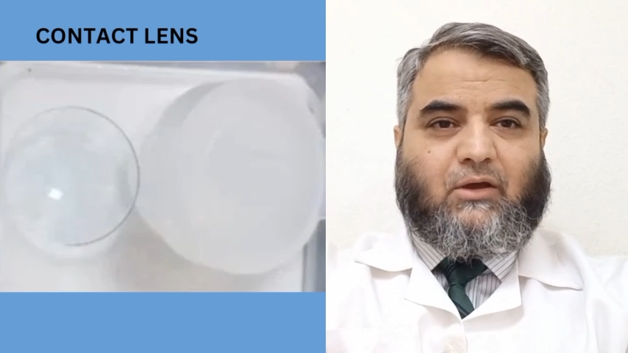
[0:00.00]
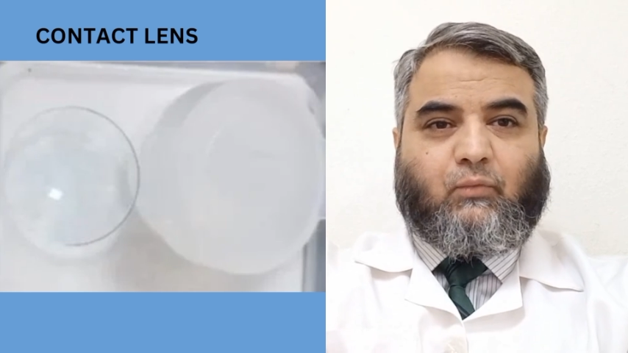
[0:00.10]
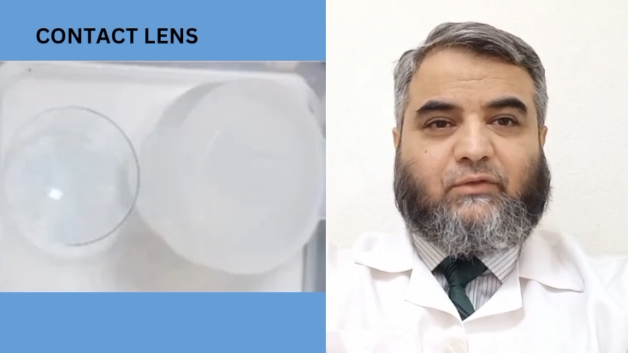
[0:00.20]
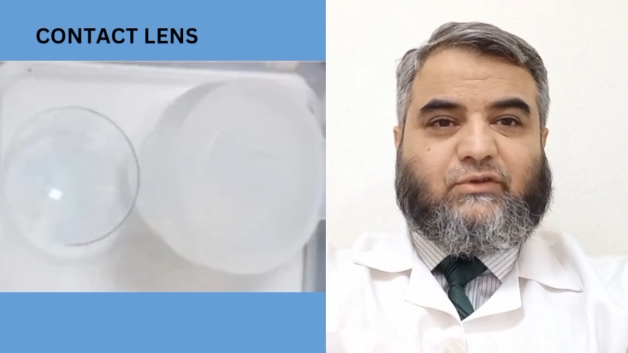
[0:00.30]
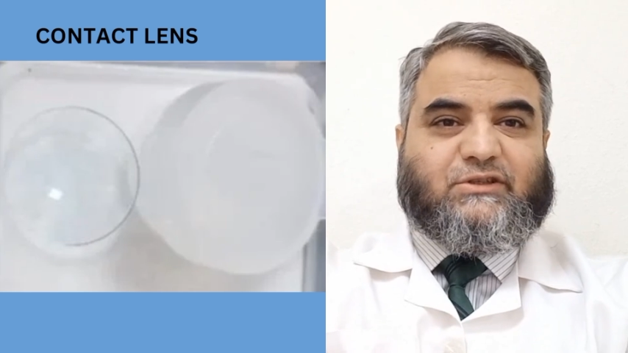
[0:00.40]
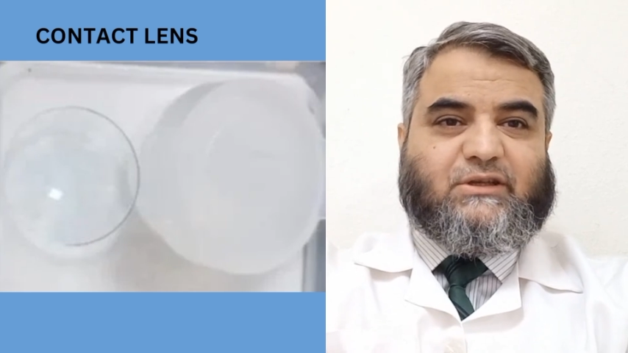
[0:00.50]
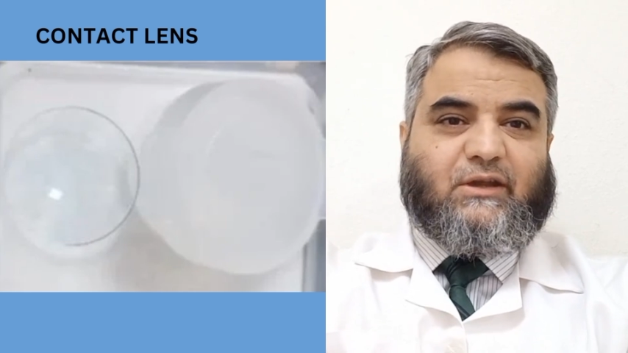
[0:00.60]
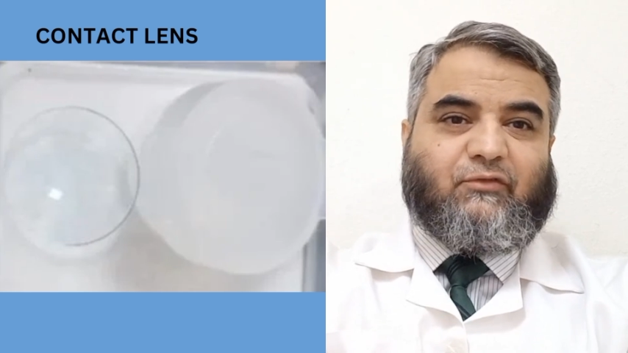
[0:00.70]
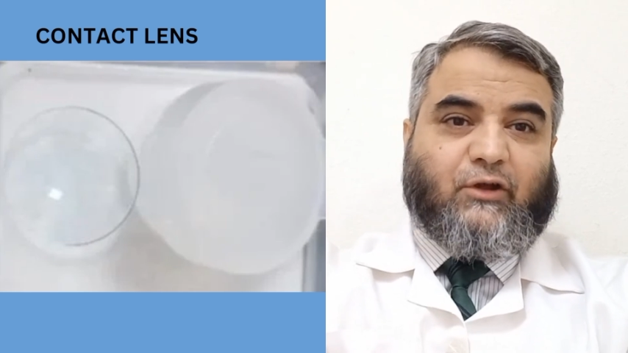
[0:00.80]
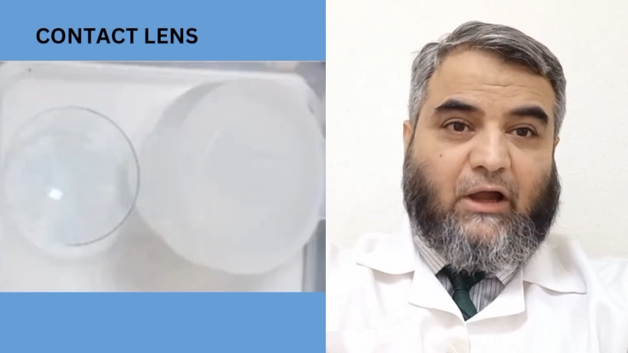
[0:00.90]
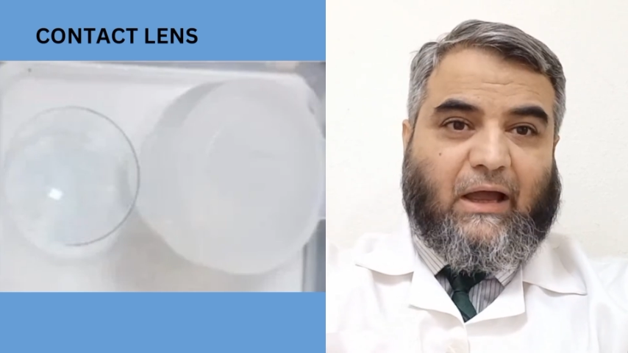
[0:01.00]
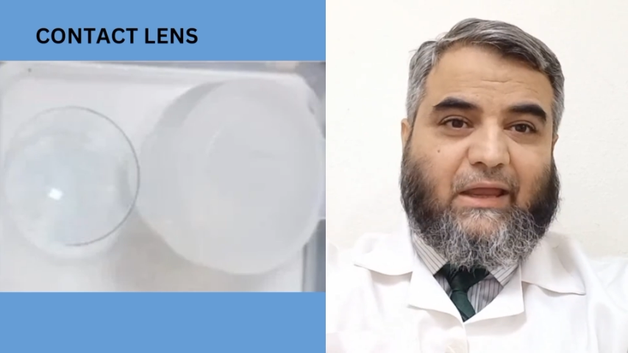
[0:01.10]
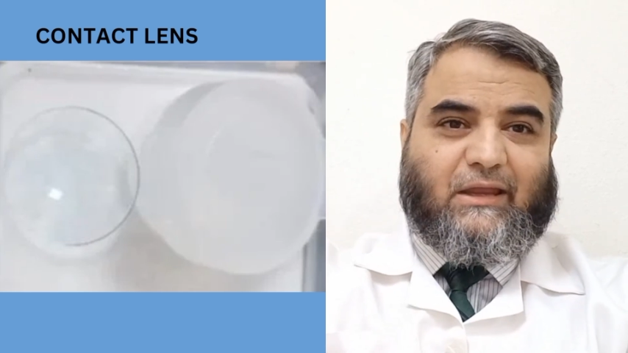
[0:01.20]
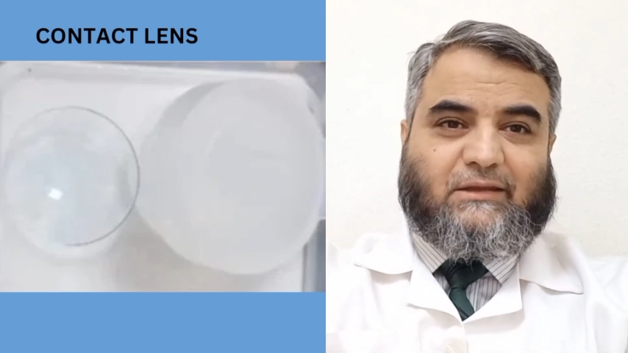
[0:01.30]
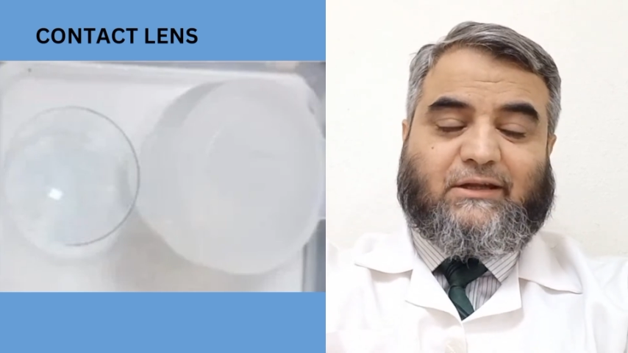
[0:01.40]
When we say for
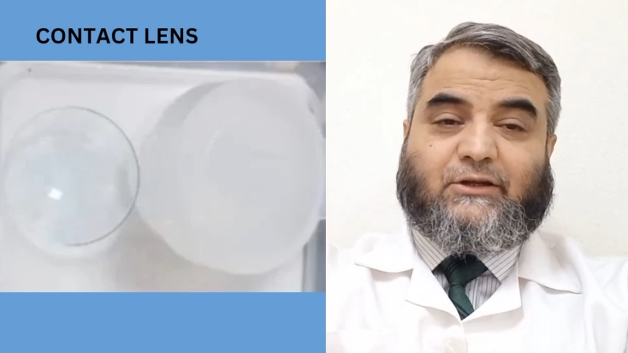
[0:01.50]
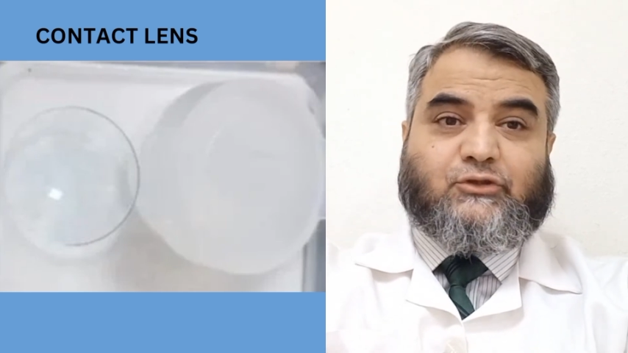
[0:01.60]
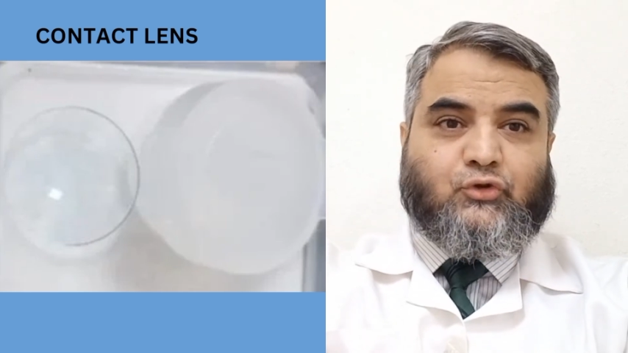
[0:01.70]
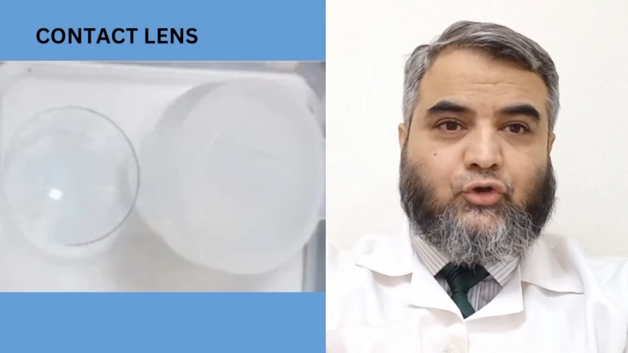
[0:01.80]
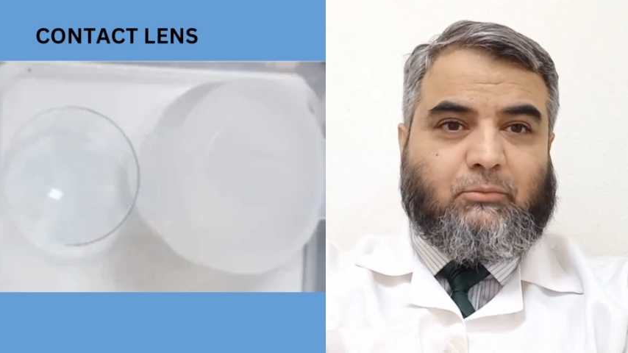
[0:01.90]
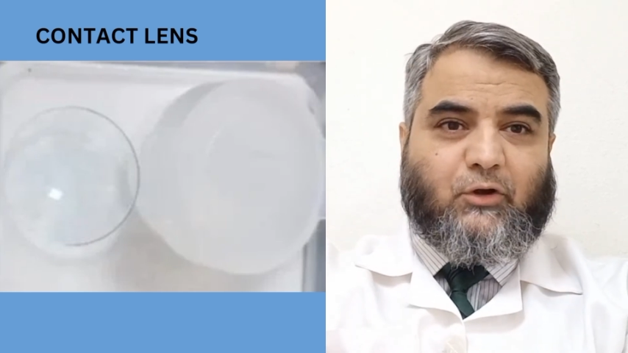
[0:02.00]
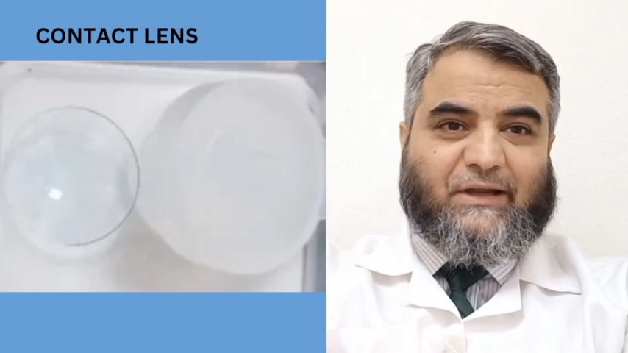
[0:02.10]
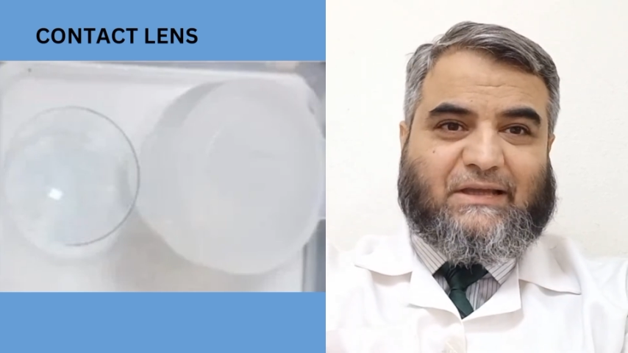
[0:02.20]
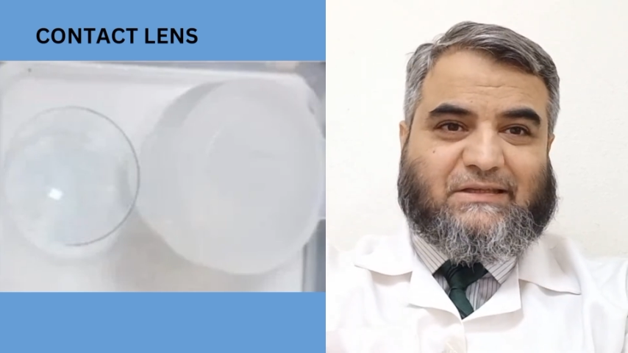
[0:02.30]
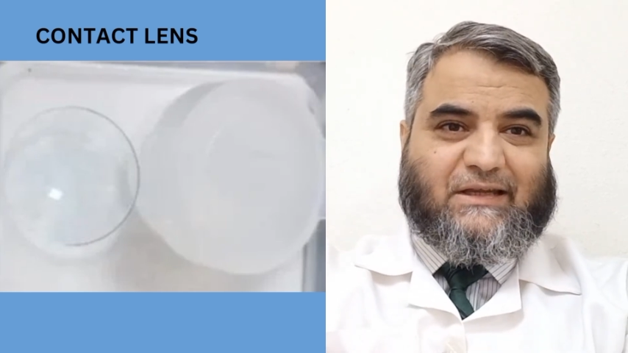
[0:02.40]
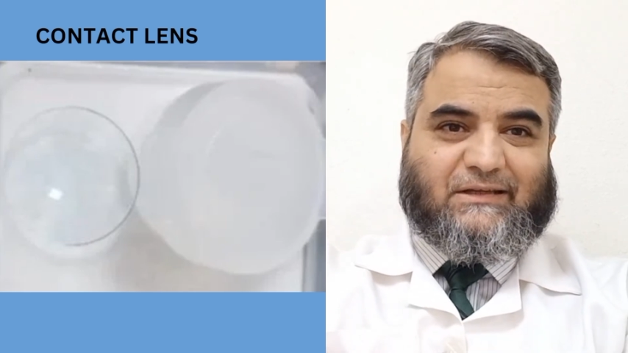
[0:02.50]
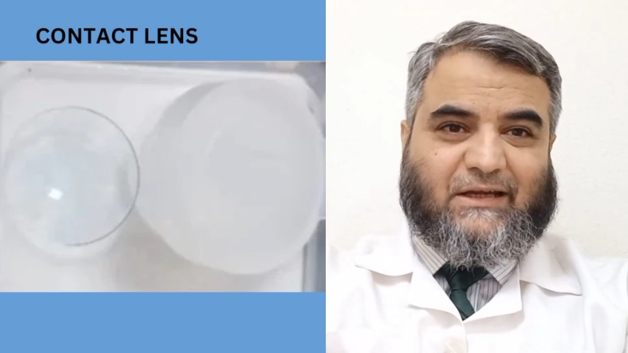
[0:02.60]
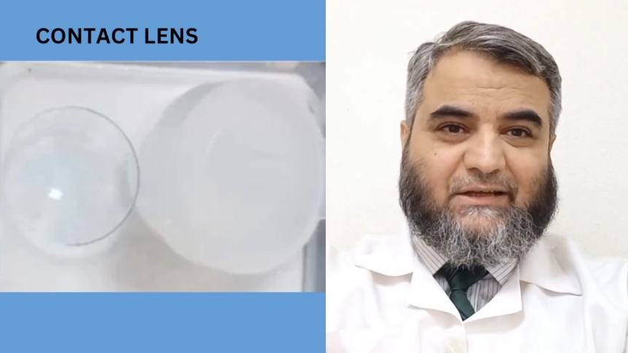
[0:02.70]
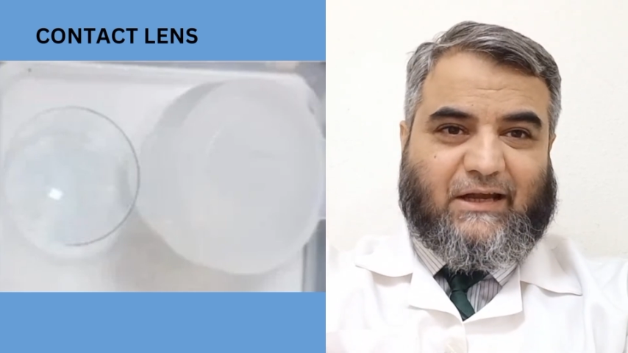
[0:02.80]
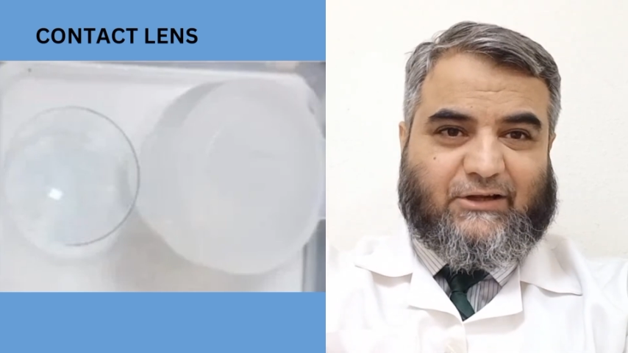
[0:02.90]
eye, that a pseudomonas can
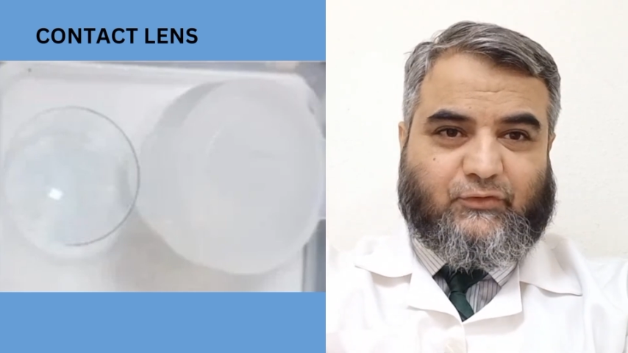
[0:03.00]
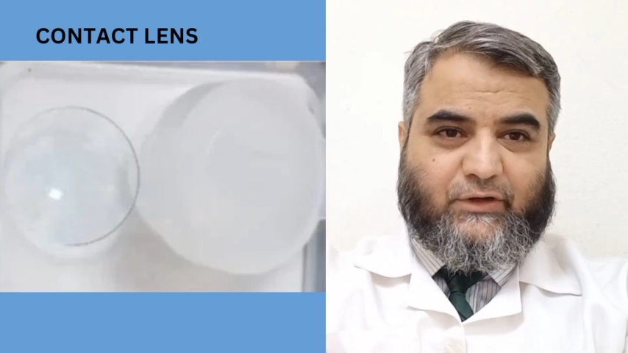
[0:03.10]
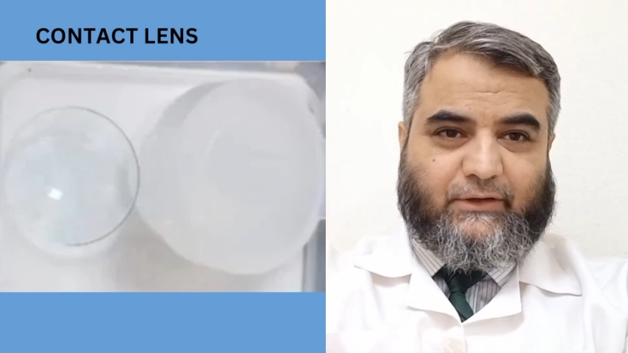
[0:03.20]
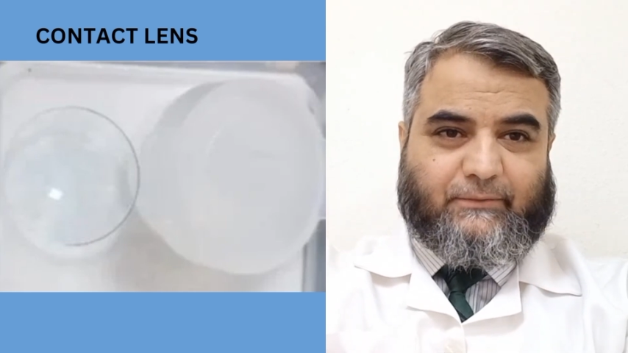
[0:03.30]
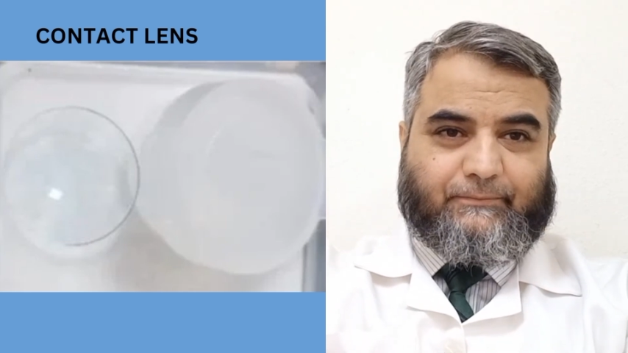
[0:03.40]
get entry.